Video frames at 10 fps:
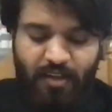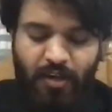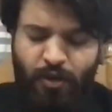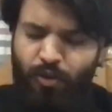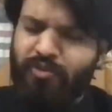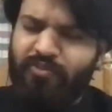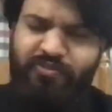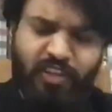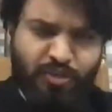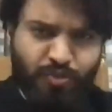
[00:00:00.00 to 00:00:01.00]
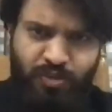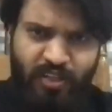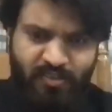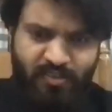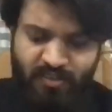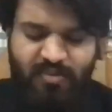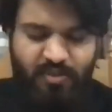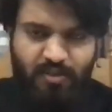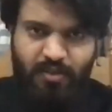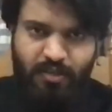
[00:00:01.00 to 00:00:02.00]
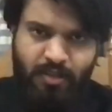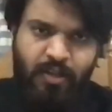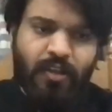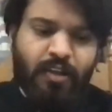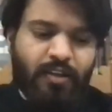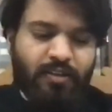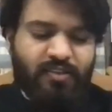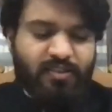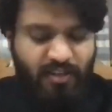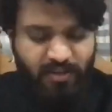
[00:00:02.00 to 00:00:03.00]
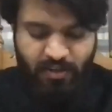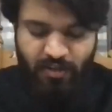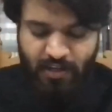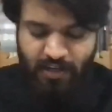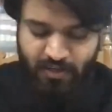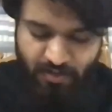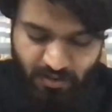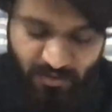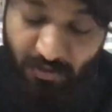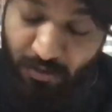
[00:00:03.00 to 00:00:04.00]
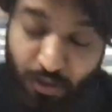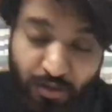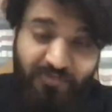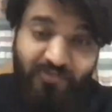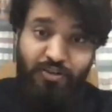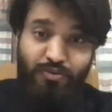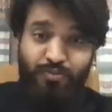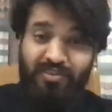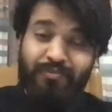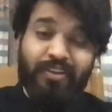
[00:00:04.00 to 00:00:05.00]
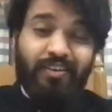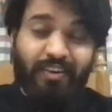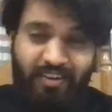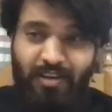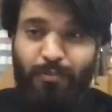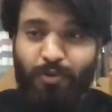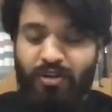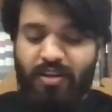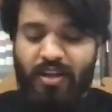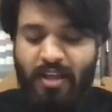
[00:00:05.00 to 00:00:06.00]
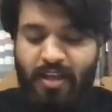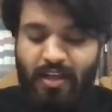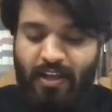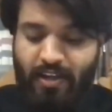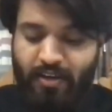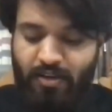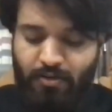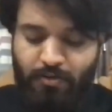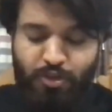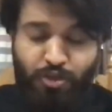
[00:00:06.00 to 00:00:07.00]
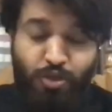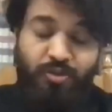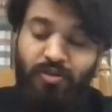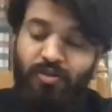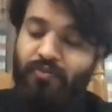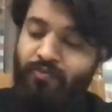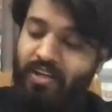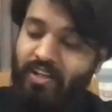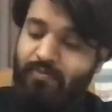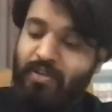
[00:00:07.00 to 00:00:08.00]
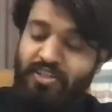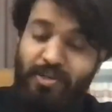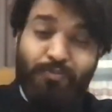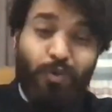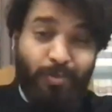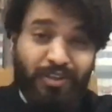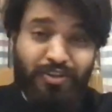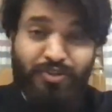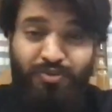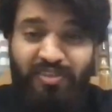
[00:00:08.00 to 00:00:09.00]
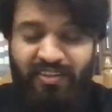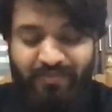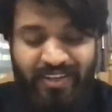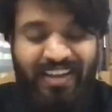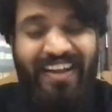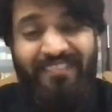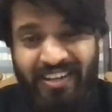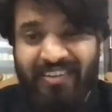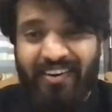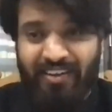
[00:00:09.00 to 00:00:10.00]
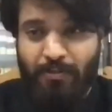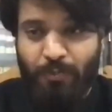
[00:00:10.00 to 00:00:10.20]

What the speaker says: a lot of issues exist in this country and a lot of issues have been written upon, and new, especially popular issues have been heavily written.